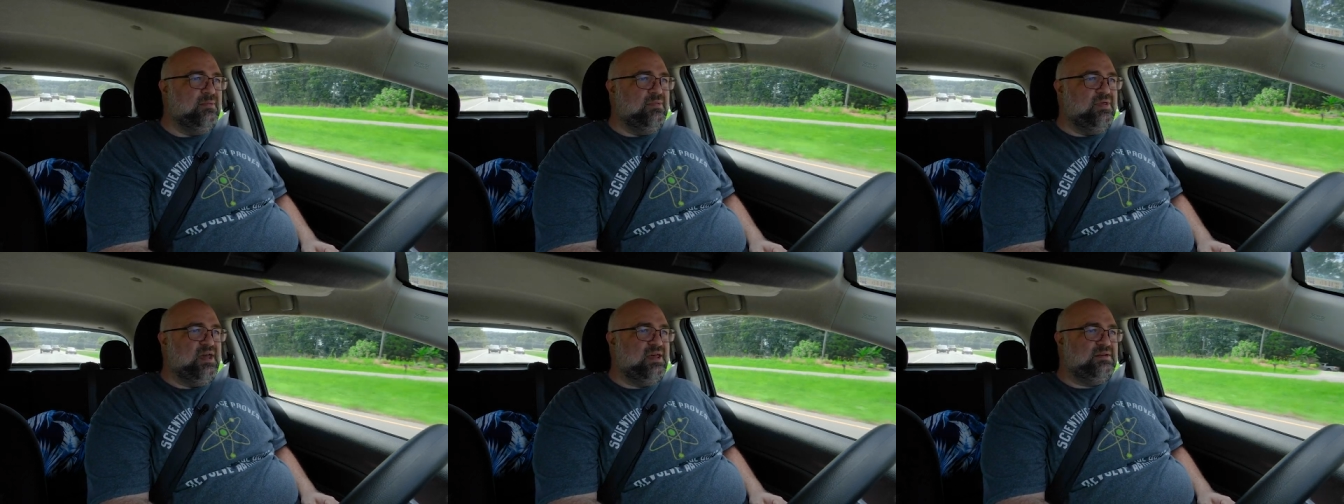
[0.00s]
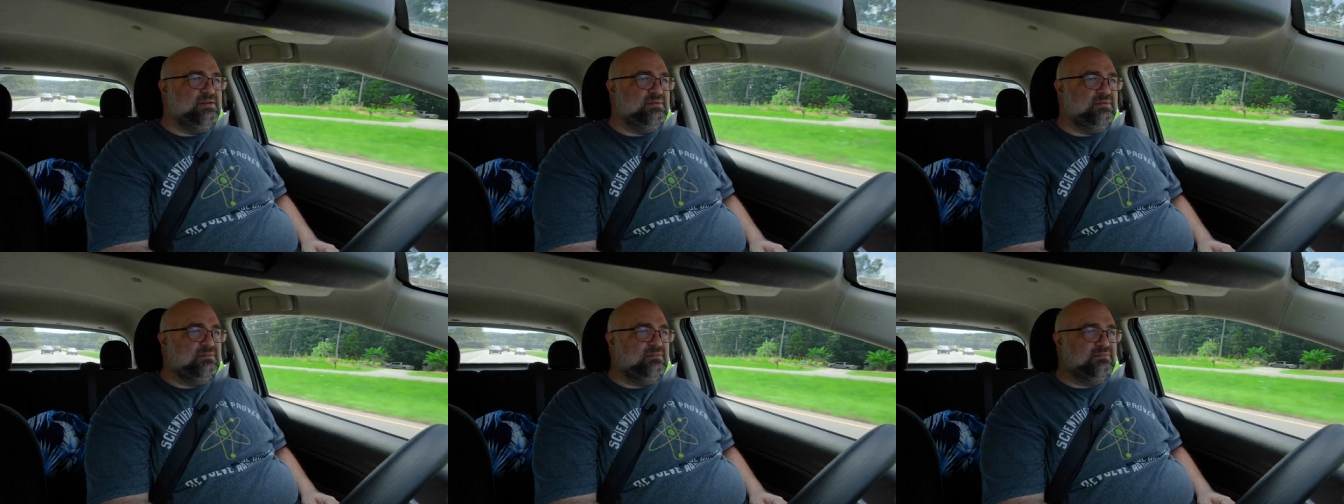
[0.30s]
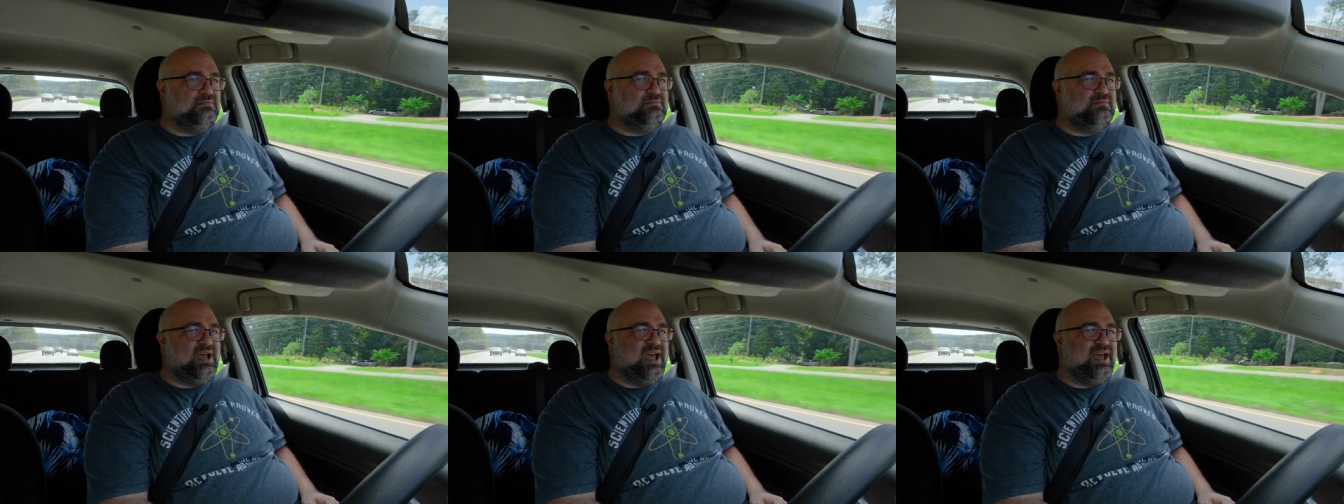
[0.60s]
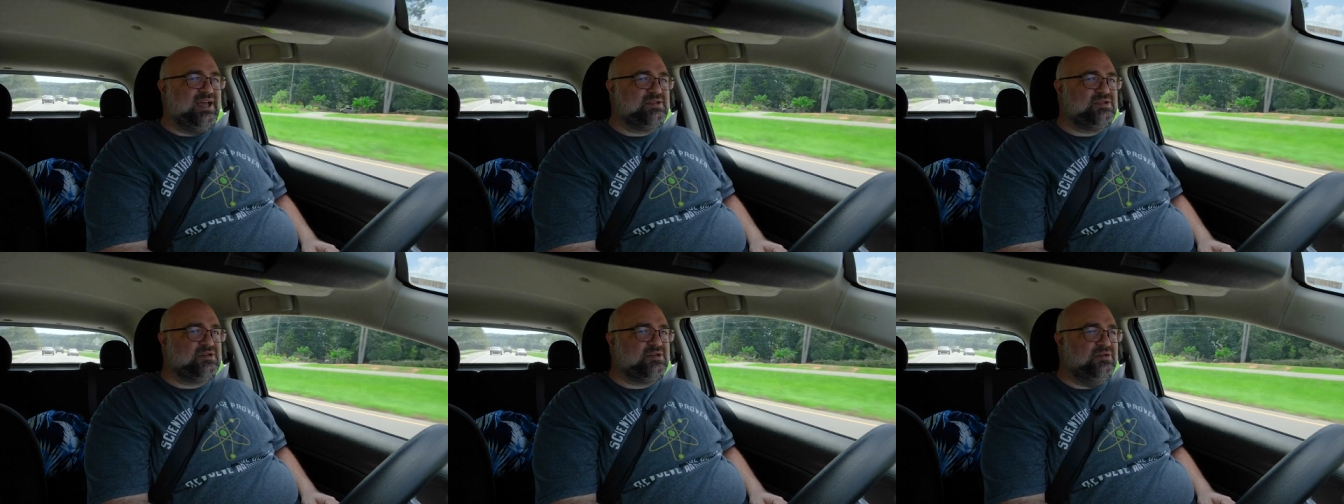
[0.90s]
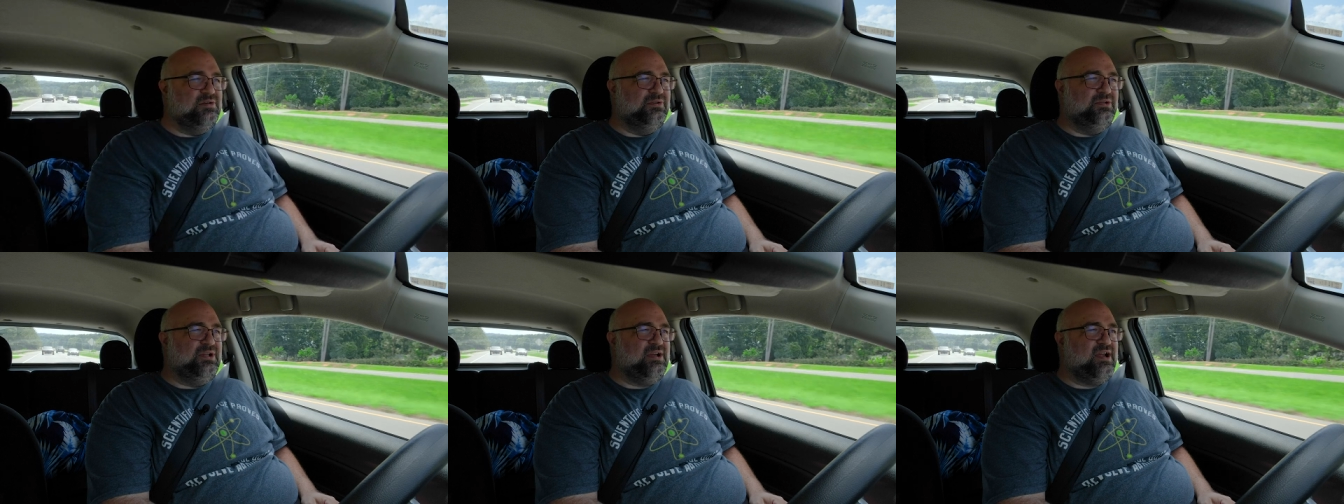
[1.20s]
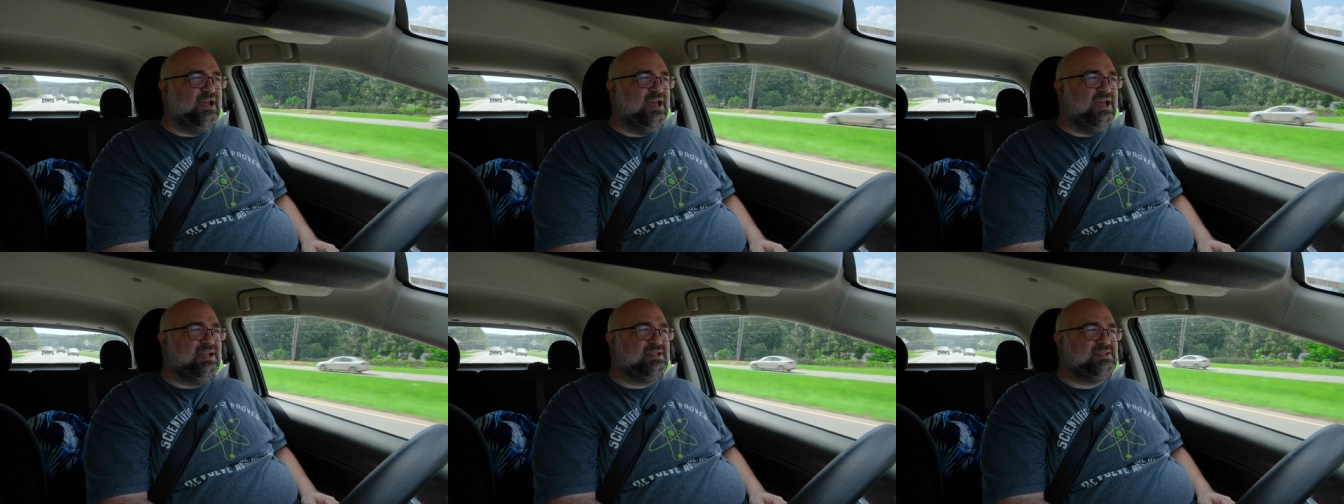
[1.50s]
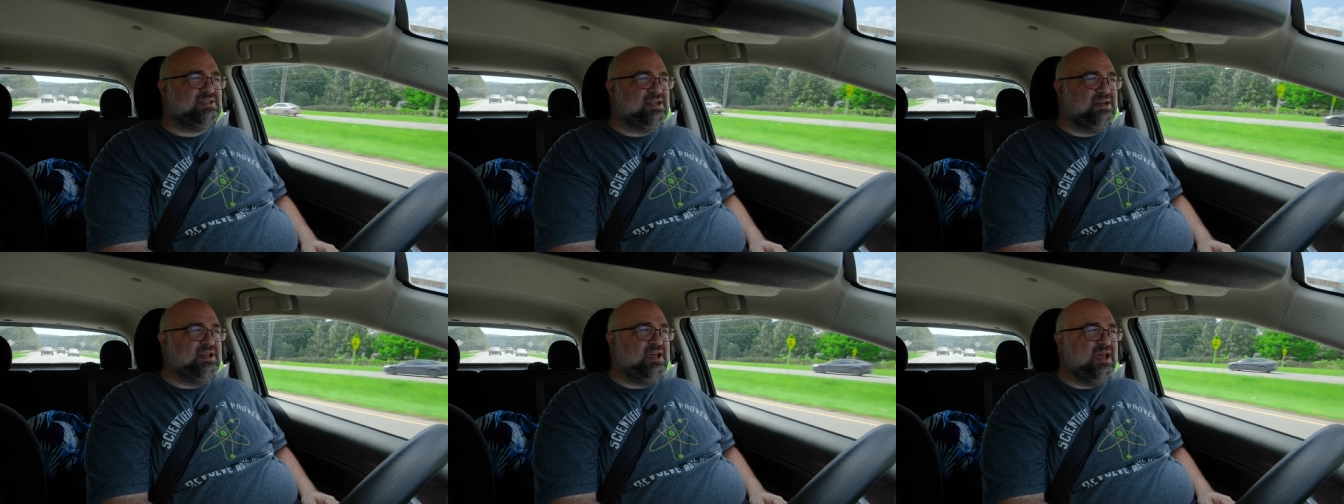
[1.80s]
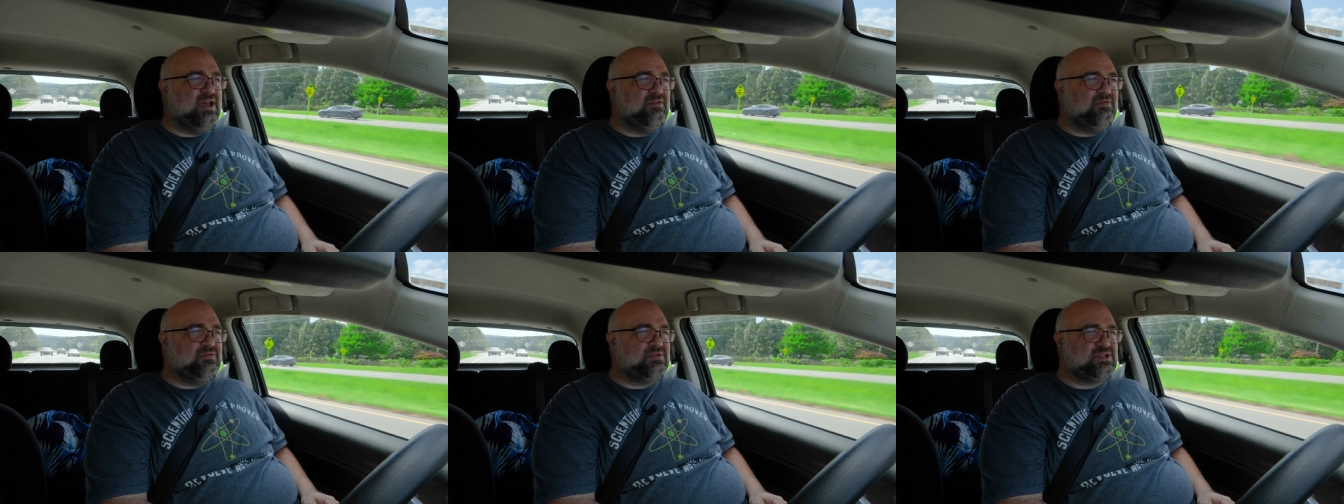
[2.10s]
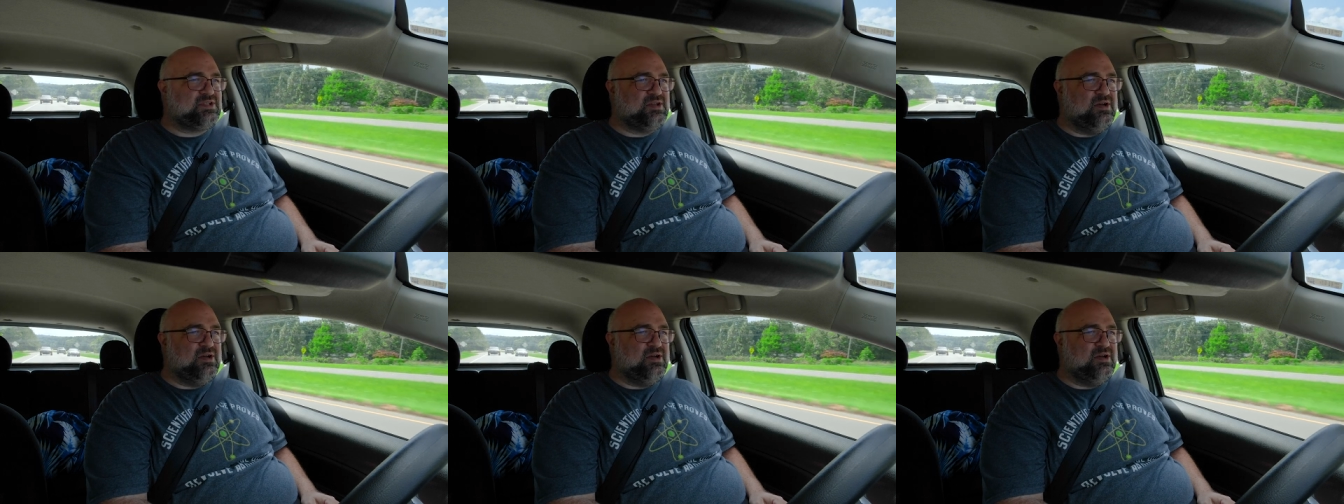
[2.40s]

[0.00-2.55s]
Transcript: that has cooler heads that have